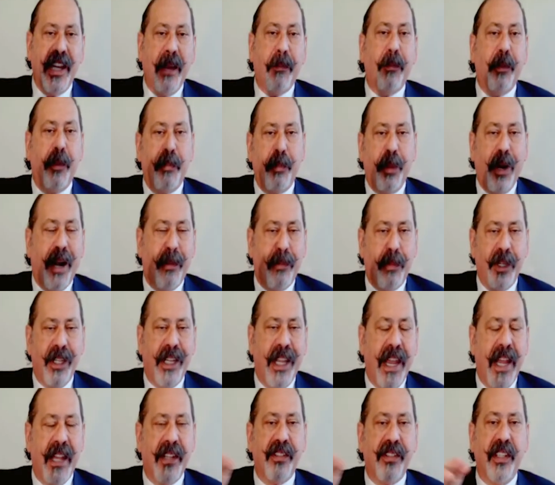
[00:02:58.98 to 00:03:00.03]
separate
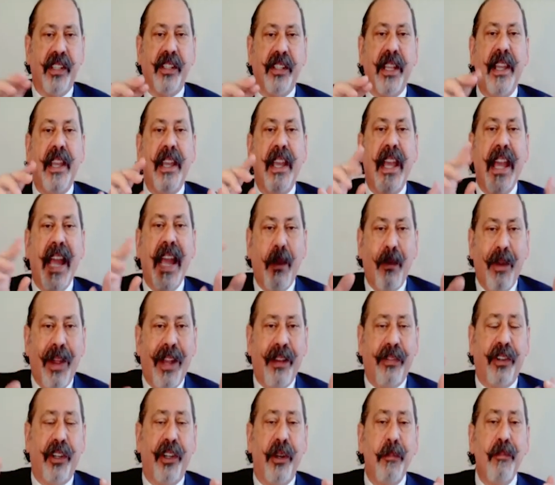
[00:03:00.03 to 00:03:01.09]
property asset.
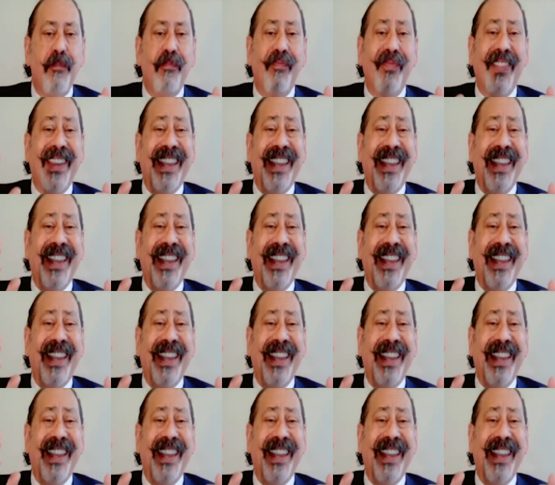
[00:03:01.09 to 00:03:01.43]
However,